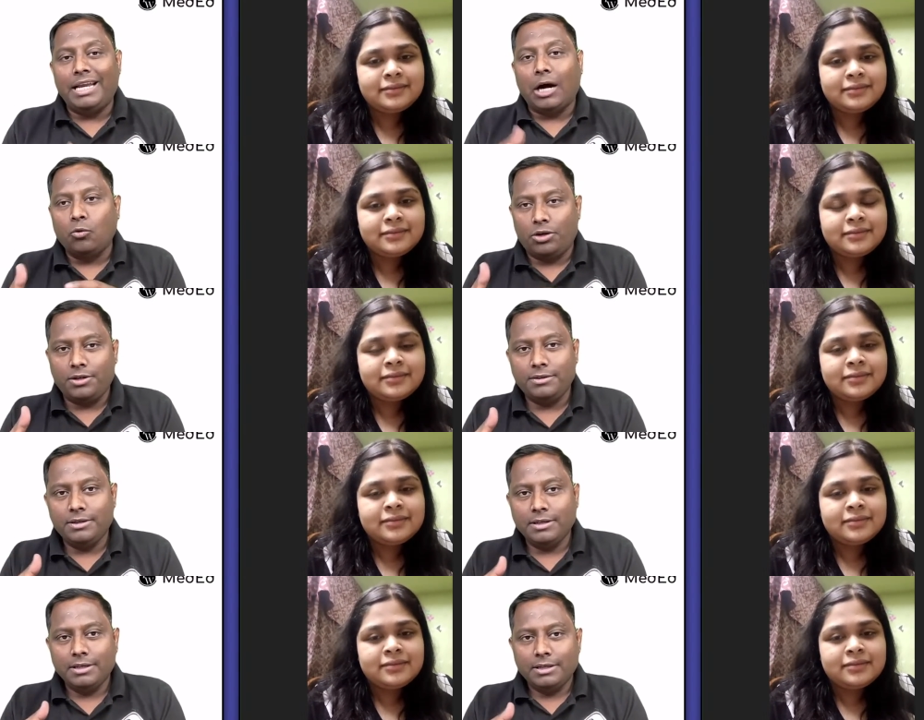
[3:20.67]
Speaker 1: doubt
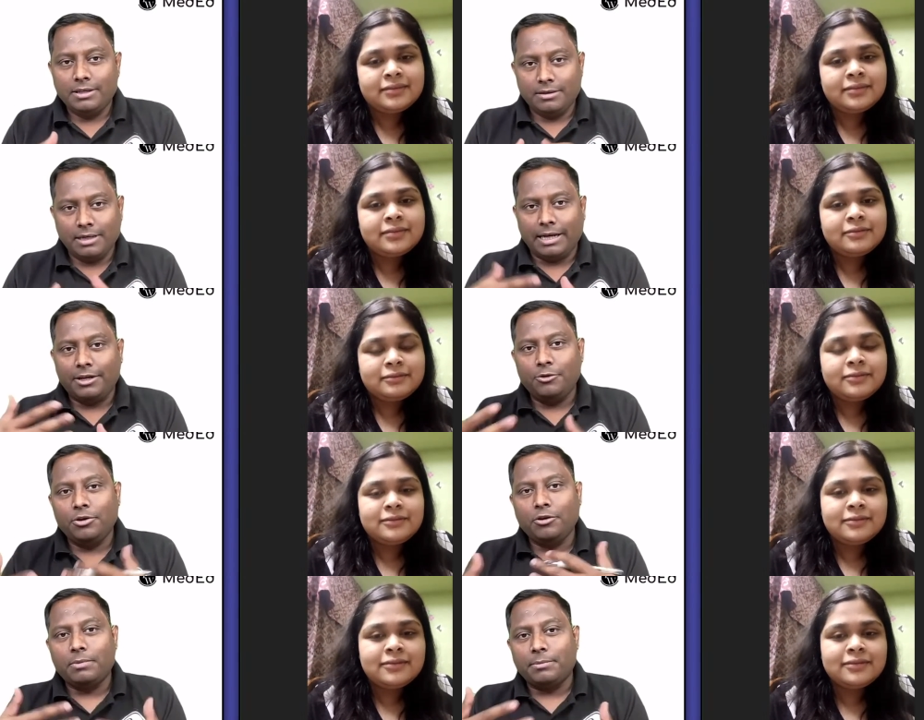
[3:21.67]
like
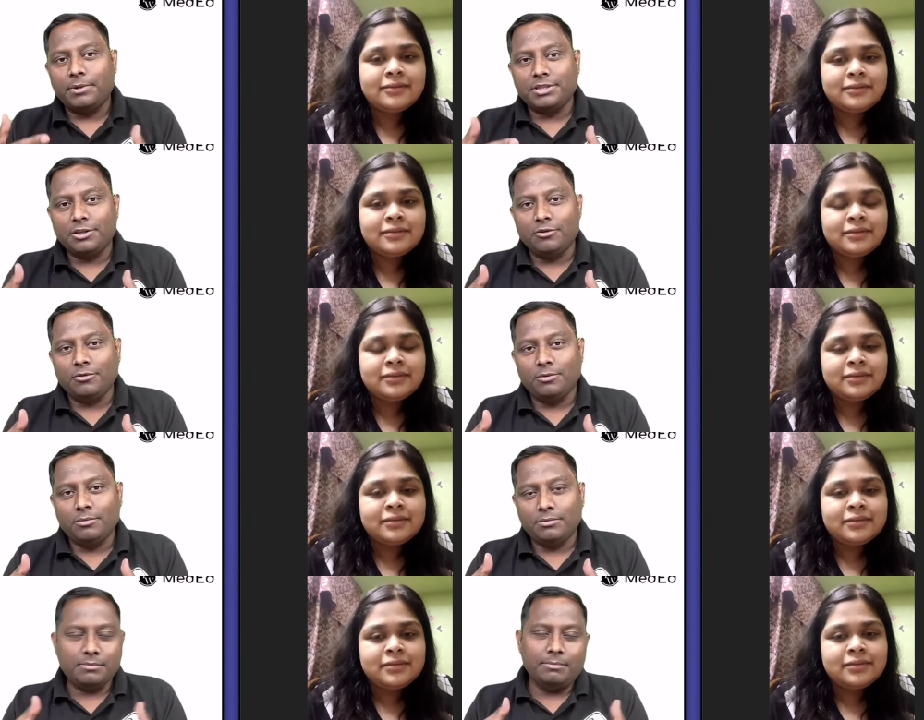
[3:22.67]
during your preparation
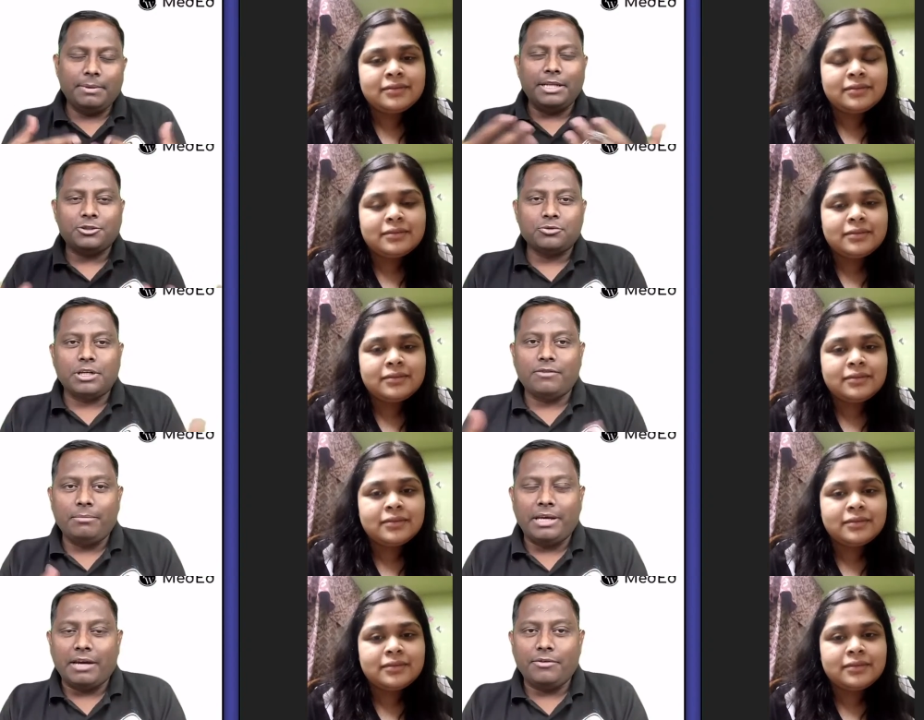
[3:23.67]
you many students will
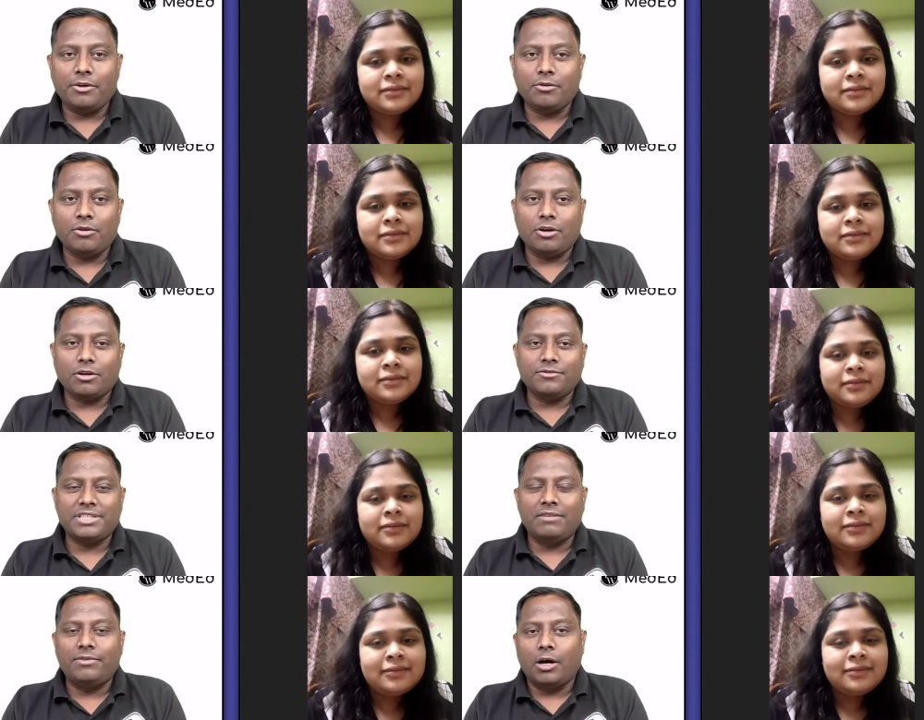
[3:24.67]
be having you know lot of
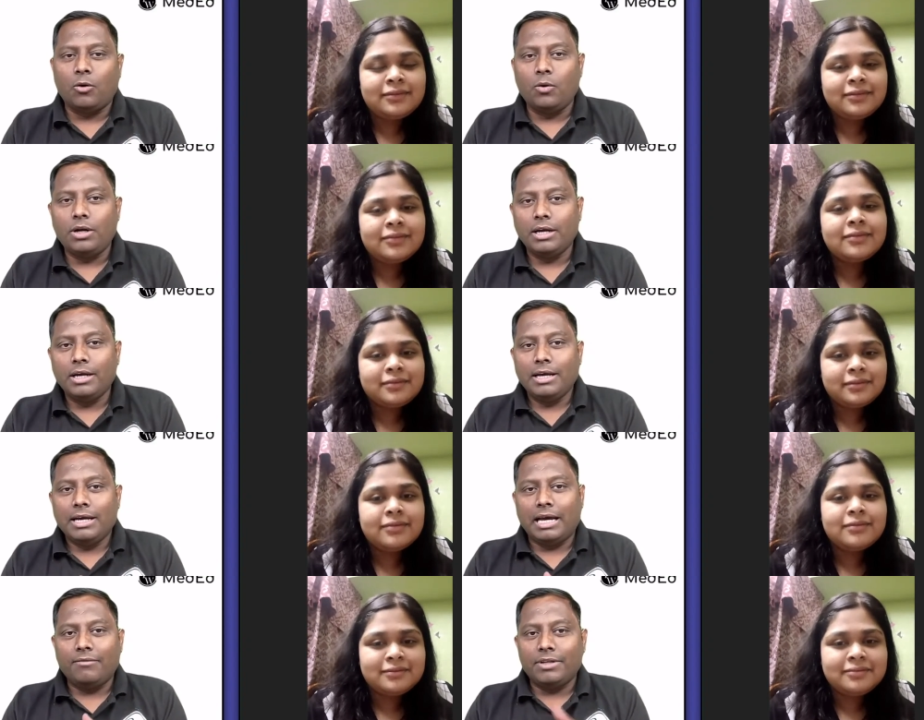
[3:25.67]
self doubt
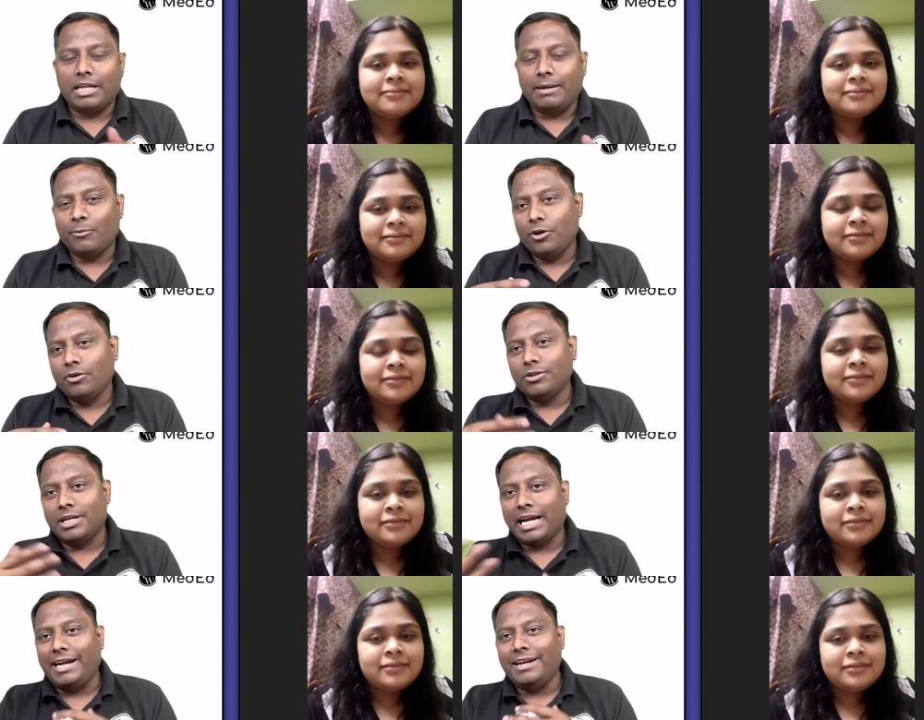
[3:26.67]
and whether i'm going on the
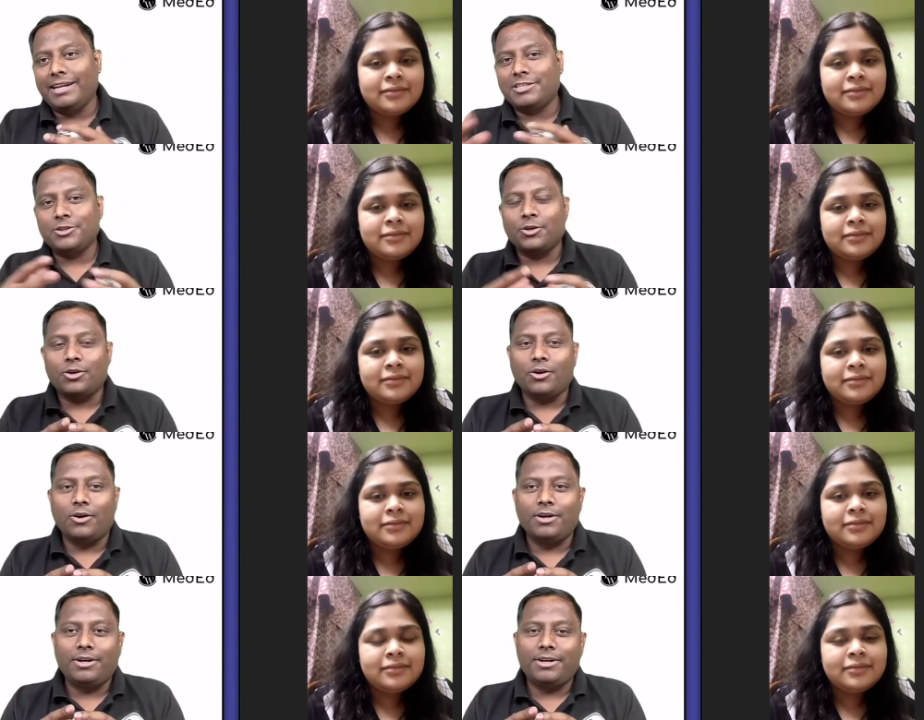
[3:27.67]
right direction or
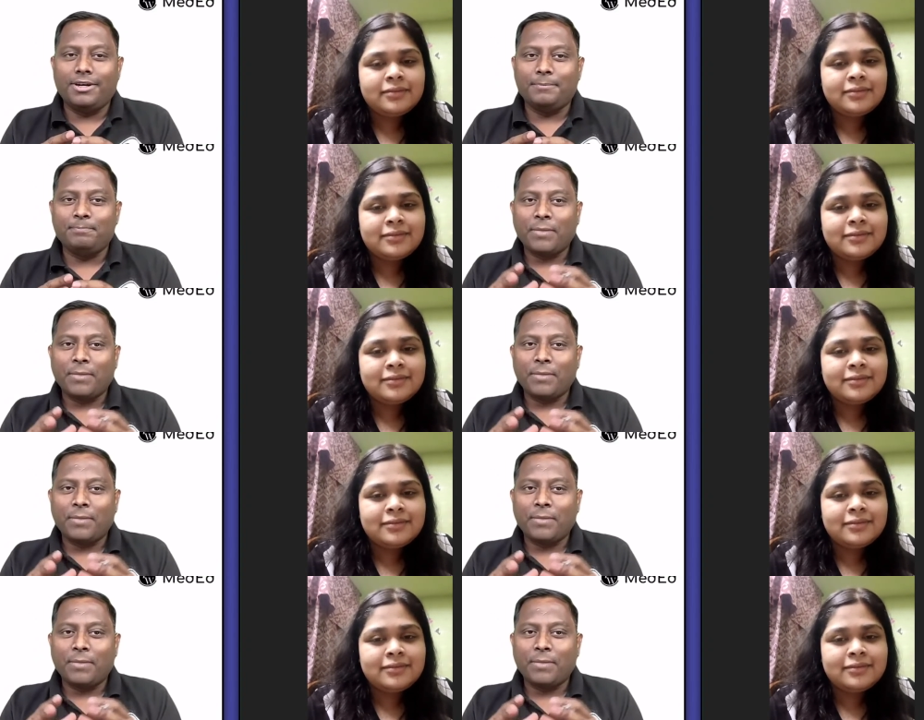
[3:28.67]
not uh,